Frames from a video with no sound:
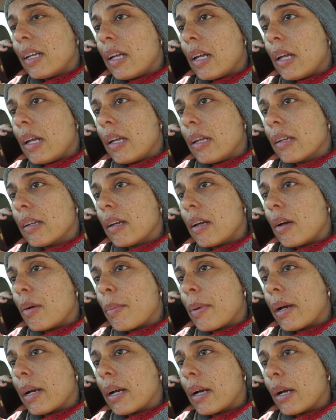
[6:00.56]
oh
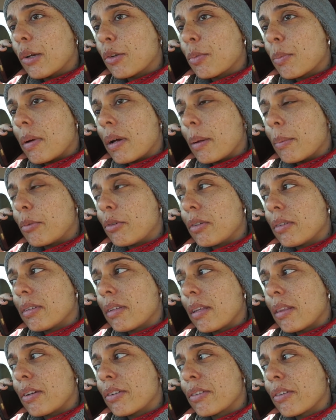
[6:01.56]
my gosh, mom. She
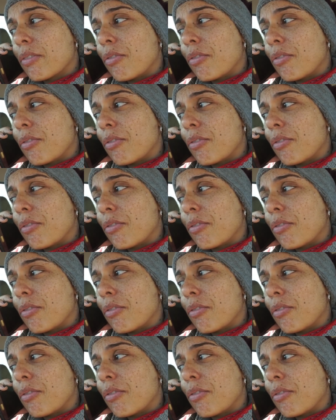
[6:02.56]
said there's